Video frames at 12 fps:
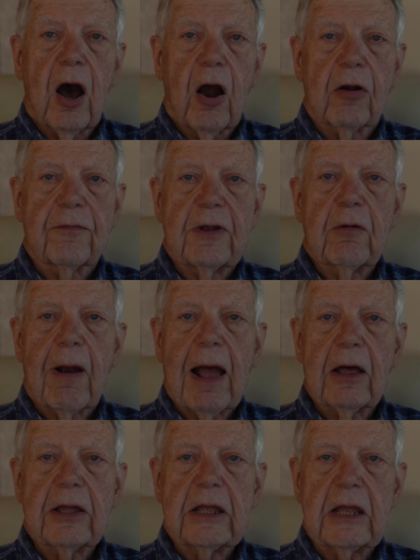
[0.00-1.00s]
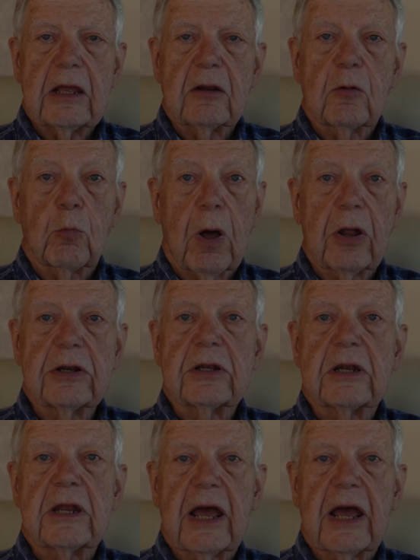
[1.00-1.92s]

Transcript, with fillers: R V rally in Wellington,